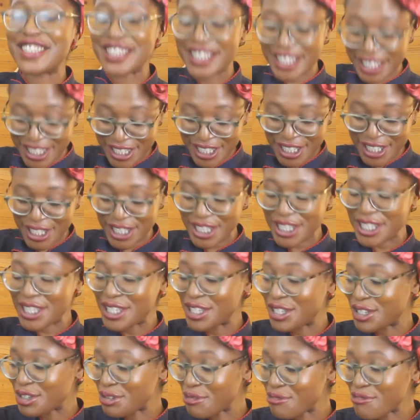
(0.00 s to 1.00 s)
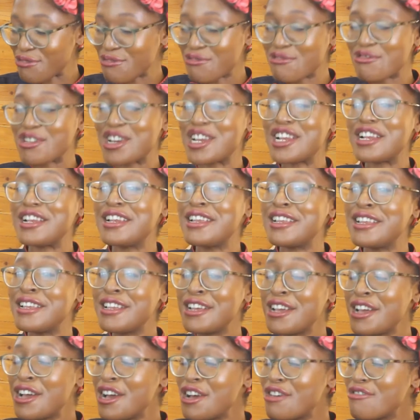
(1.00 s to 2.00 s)
This is really,
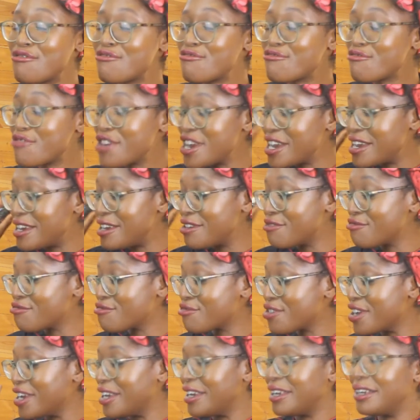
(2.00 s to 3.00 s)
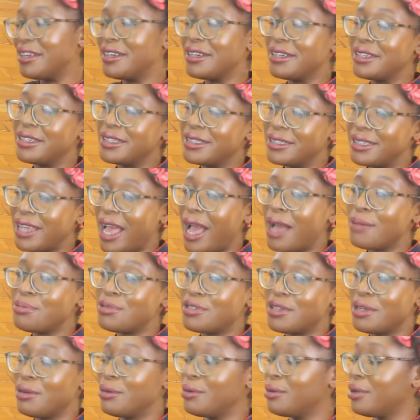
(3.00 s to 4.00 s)
really, really good.
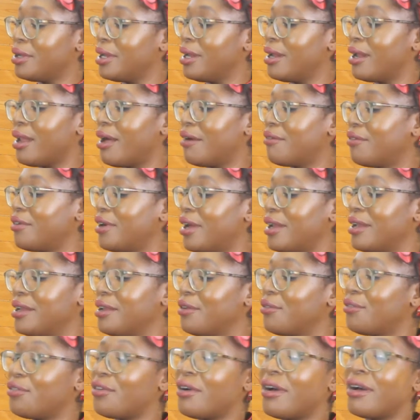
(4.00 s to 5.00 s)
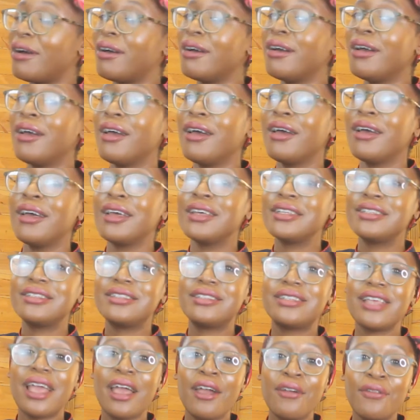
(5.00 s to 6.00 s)
Absolutely love Khalifa.
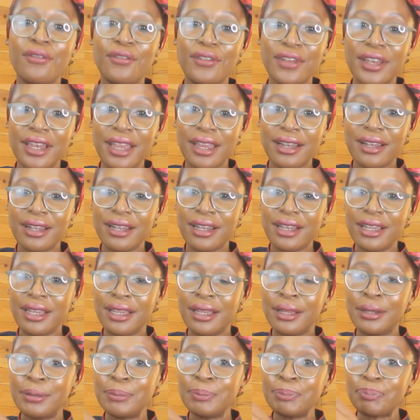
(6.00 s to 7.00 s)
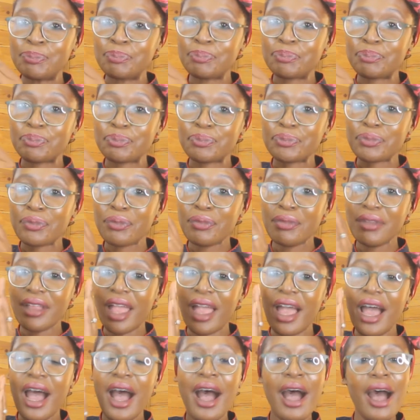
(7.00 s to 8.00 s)
Definitely
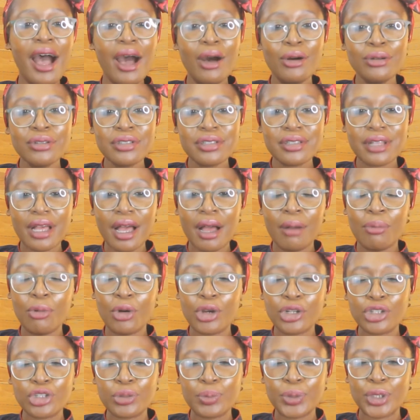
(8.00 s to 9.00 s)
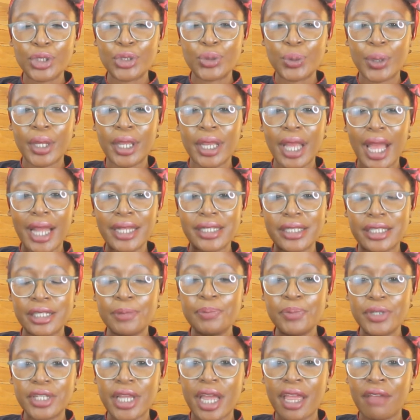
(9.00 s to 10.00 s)
a house that I'm going to be doing a
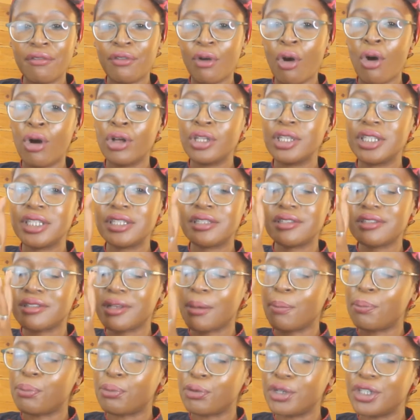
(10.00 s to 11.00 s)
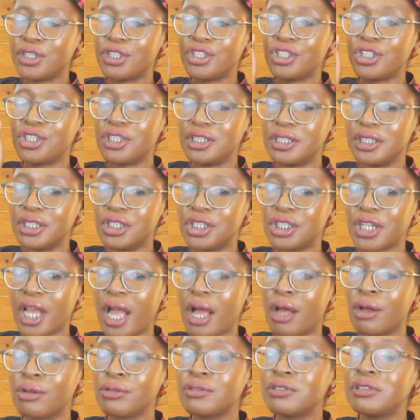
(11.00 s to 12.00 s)
deep dive on. This is a British niche
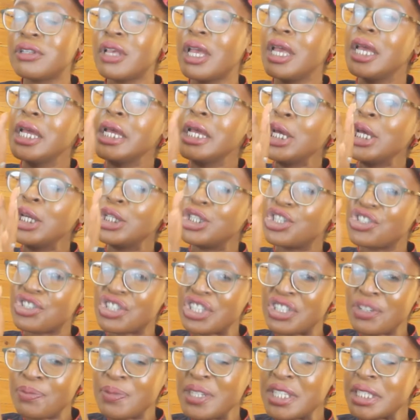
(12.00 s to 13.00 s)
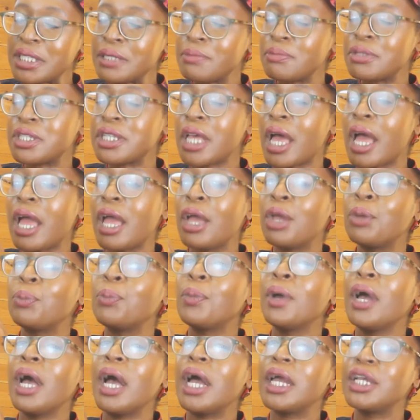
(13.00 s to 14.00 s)
house. Just give me some
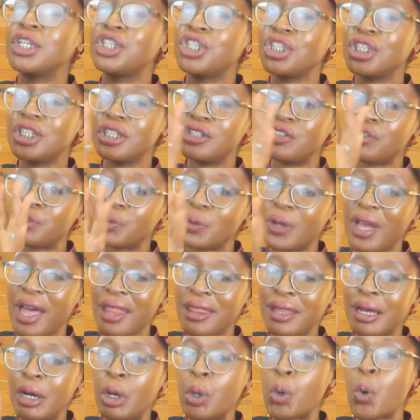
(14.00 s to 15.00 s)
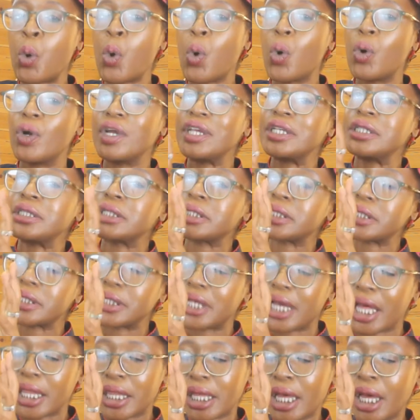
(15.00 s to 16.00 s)
time. IJ needs to gather her coins,
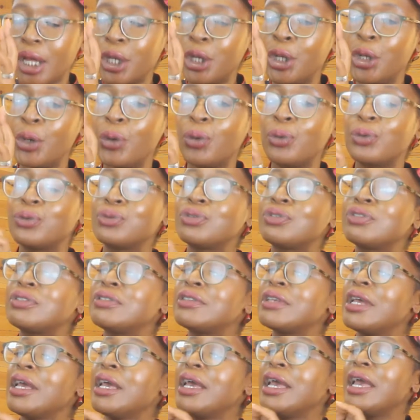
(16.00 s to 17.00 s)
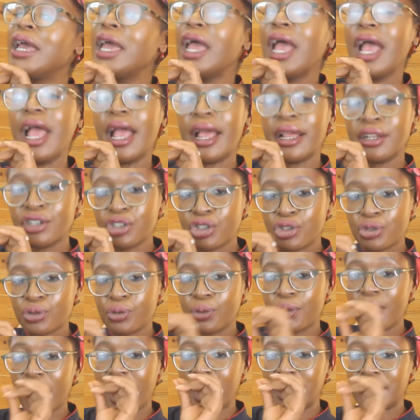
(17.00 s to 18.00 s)
gather her nose, and
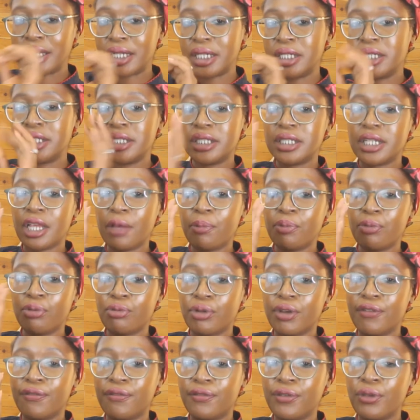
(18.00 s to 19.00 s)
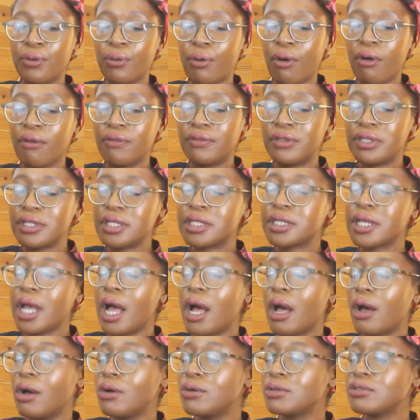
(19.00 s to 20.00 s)
do an in-depth review of this
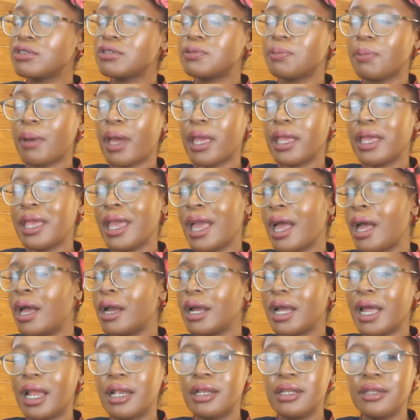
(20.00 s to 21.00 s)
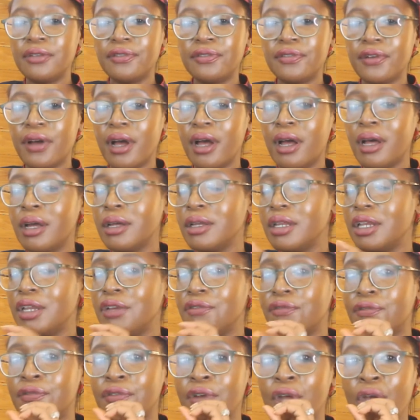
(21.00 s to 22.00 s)
house. But yeah, Khalifa,
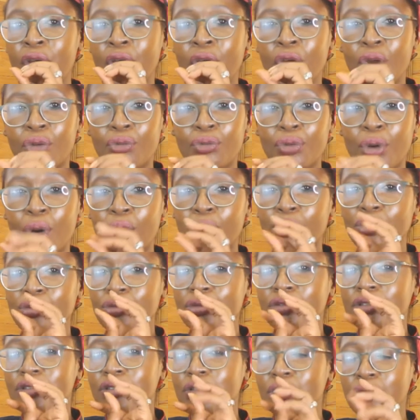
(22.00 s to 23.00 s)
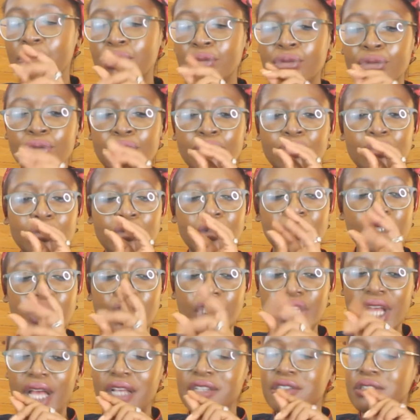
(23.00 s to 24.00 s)
if rose, oud,
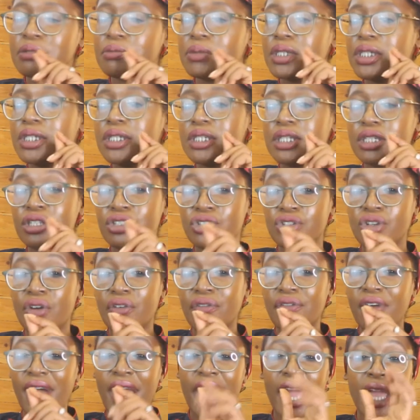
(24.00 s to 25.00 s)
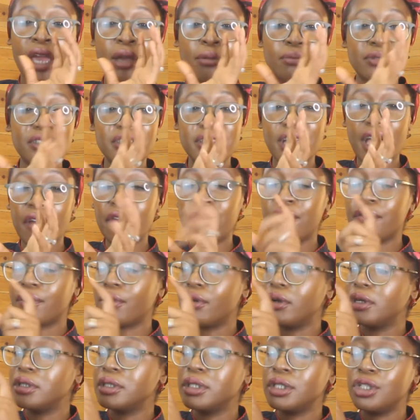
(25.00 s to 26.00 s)
jasmine is your vibe,
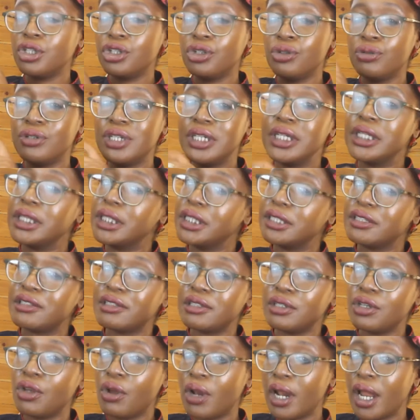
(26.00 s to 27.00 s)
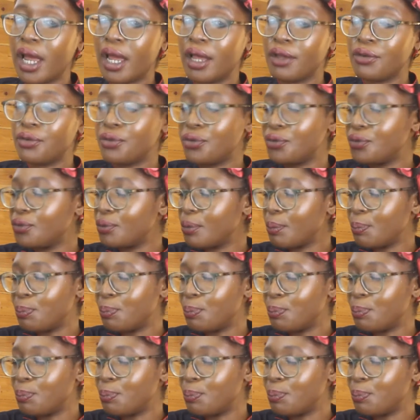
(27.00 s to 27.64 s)
saffron, you need this in your life.